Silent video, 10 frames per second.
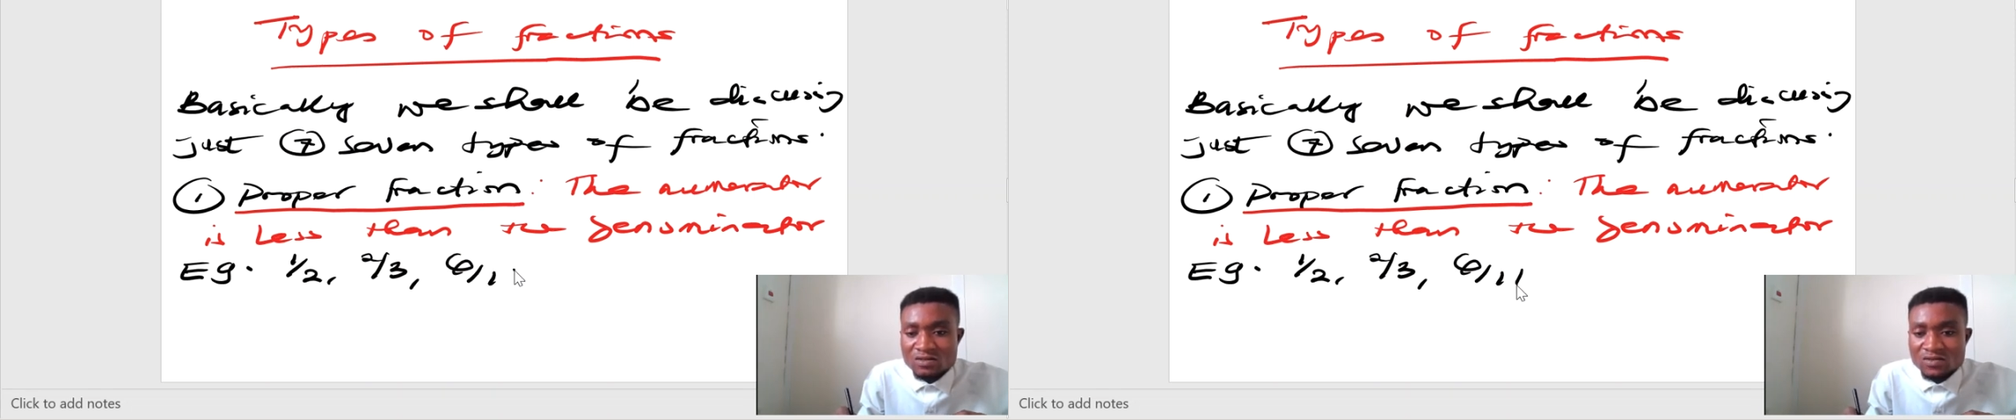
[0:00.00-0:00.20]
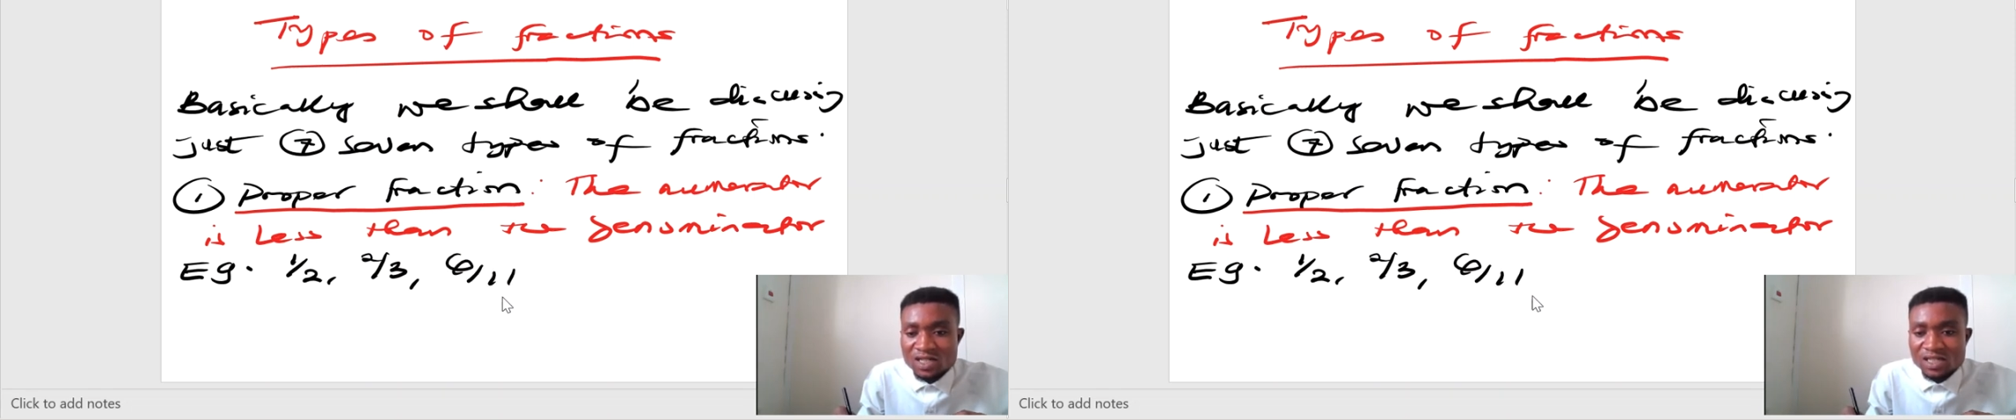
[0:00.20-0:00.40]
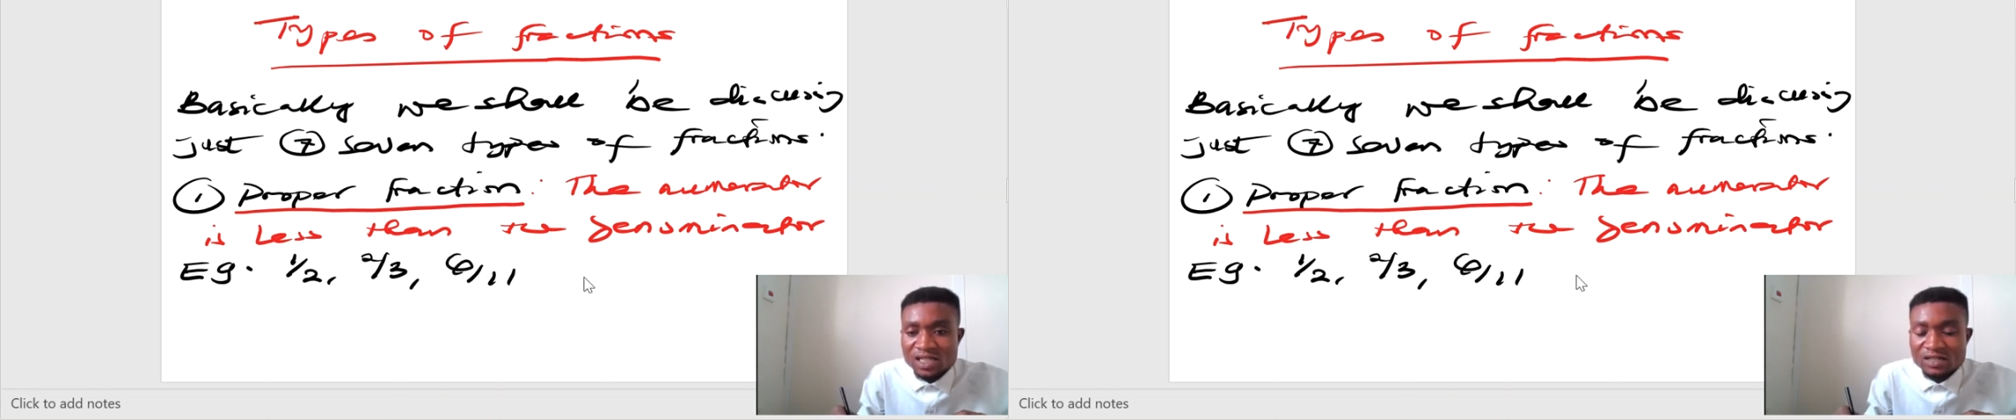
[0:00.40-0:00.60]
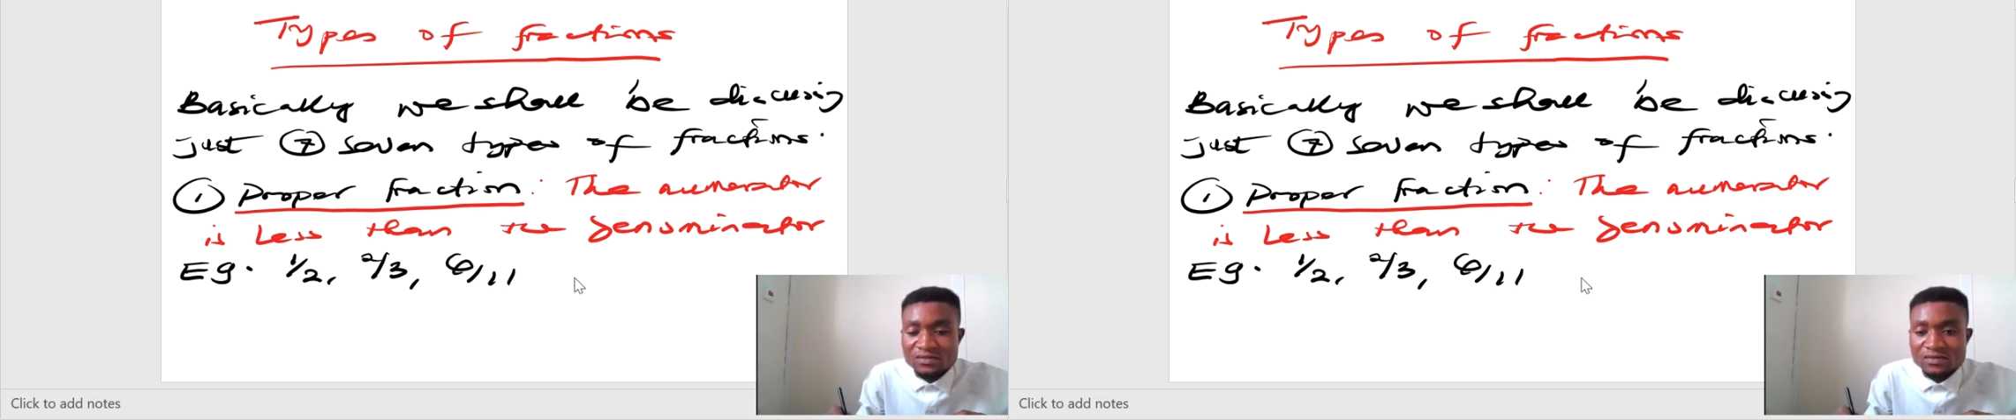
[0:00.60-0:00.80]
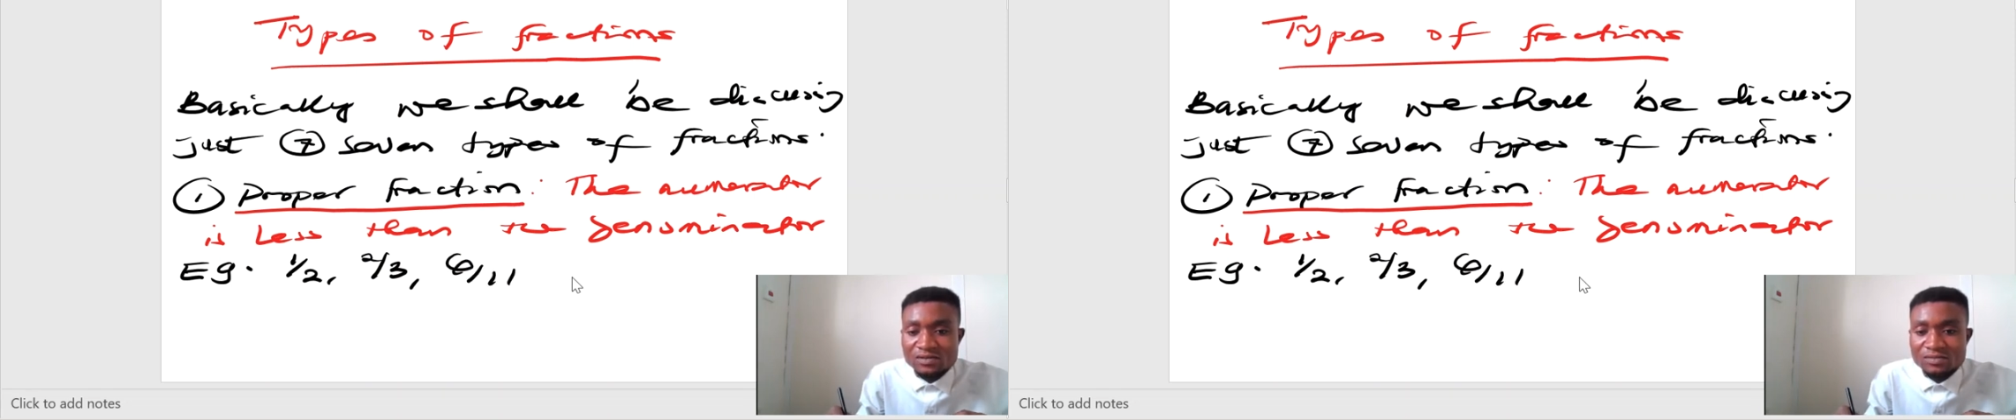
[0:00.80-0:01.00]
over
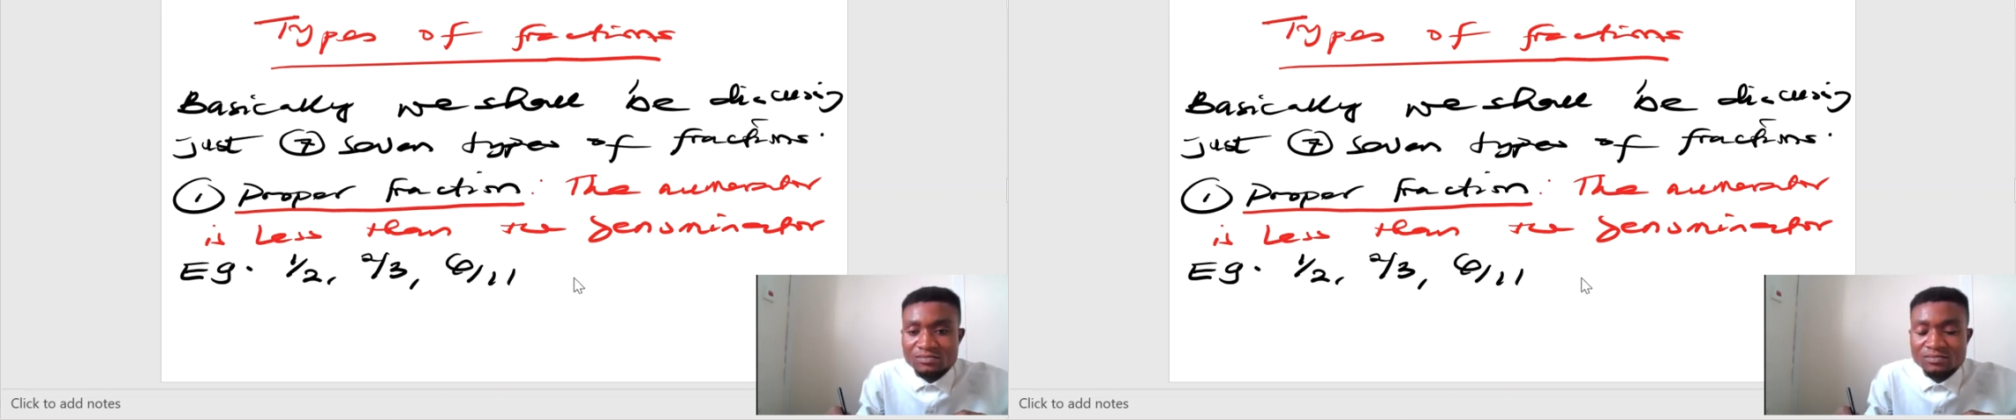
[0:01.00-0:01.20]
11,